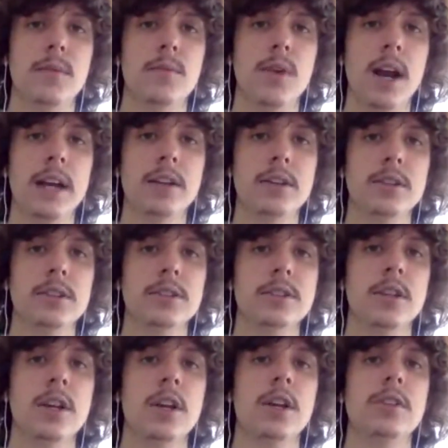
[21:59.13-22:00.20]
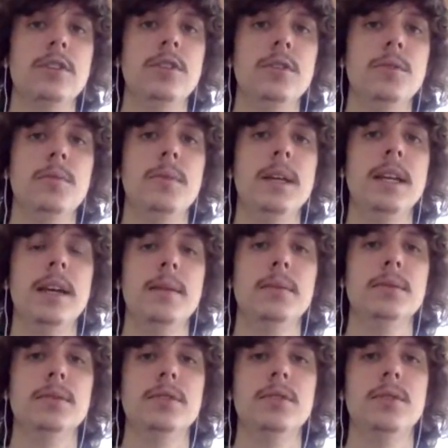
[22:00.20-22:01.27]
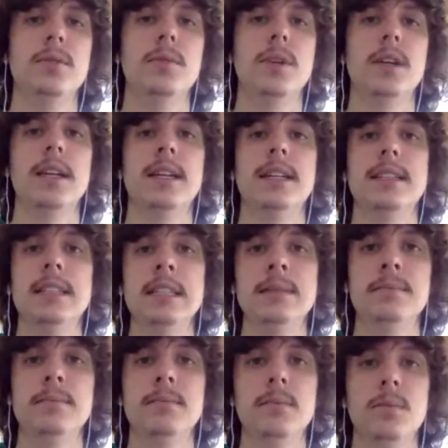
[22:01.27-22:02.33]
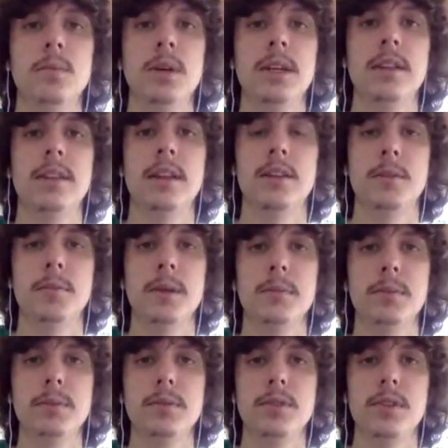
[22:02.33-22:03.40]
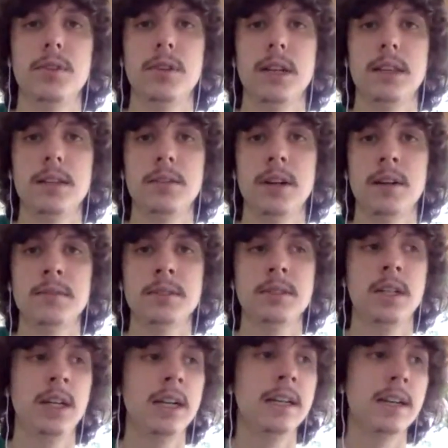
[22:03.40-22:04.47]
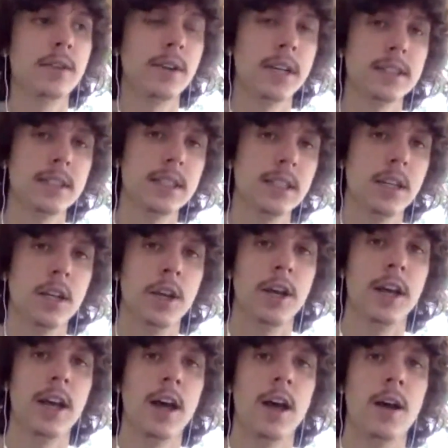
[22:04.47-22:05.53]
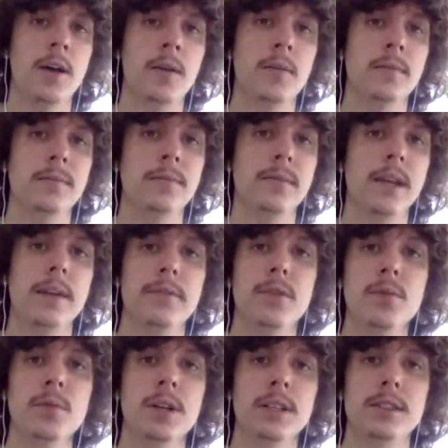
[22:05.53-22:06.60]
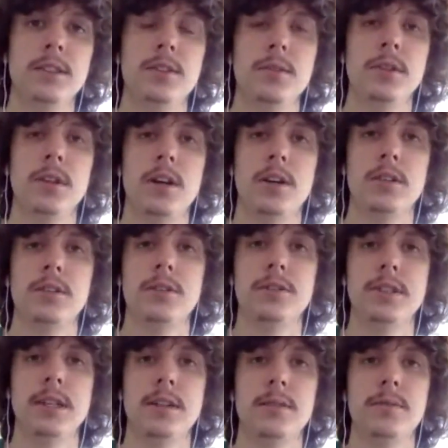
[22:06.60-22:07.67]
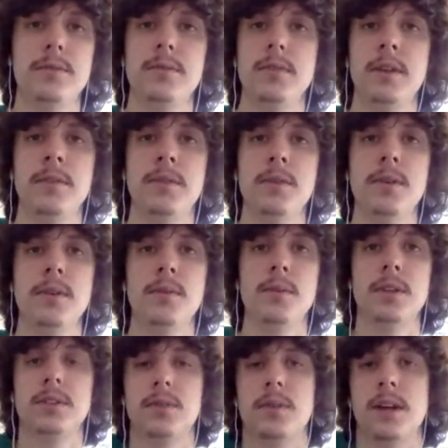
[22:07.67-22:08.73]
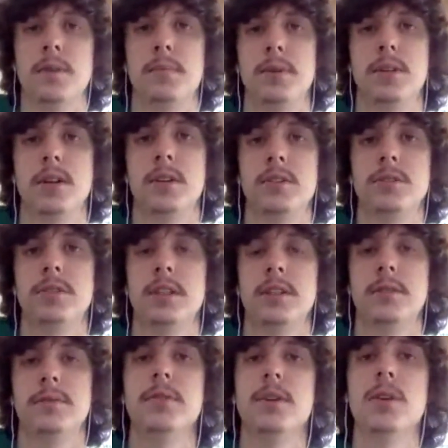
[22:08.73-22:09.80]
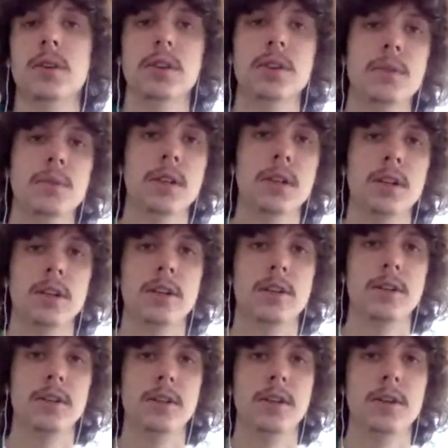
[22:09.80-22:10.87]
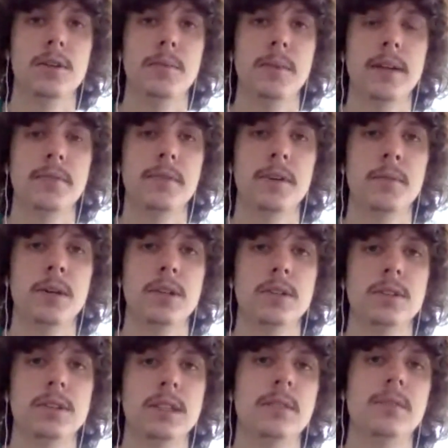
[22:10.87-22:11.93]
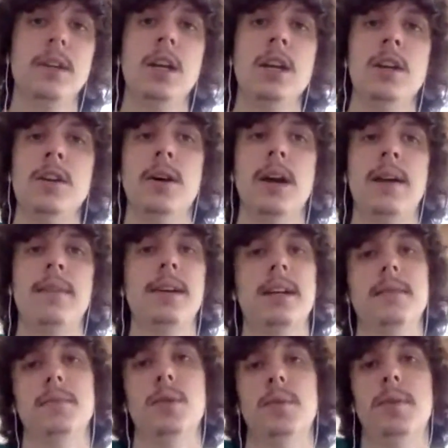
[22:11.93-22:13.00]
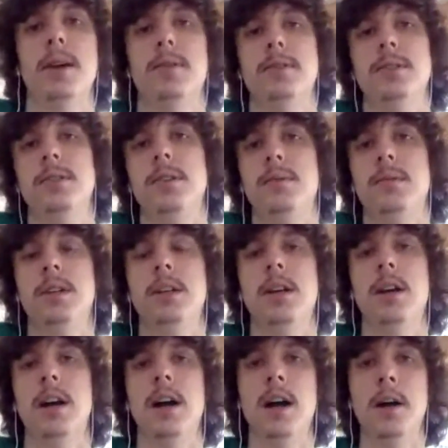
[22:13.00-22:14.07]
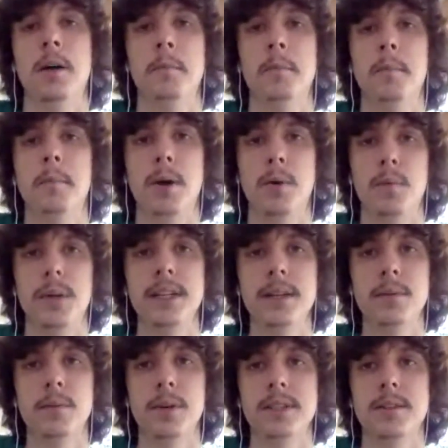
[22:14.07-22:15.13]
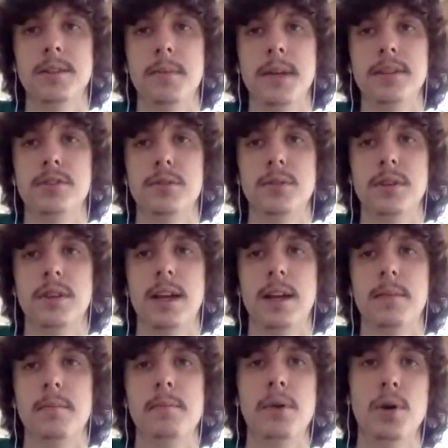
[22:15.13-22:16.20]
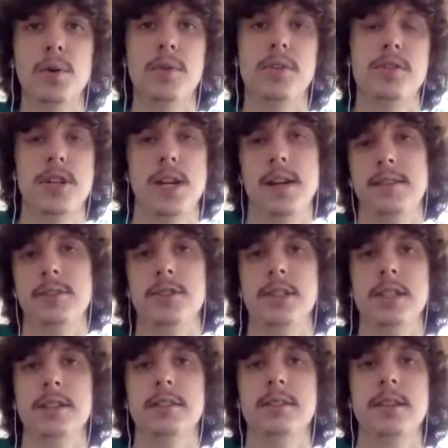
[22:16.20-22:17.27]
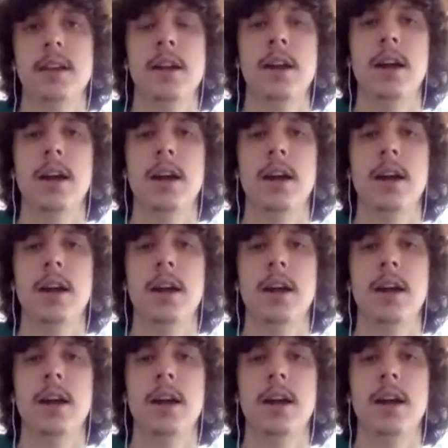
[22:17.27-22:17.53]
writers to be able to work in a team with other people to create their novel. Now, granted, if you want to do it all yourself, if you either want to write a book all yourself or you want to, make a film all yourself, have at it. More power to you. But we did want to make sure that both challenges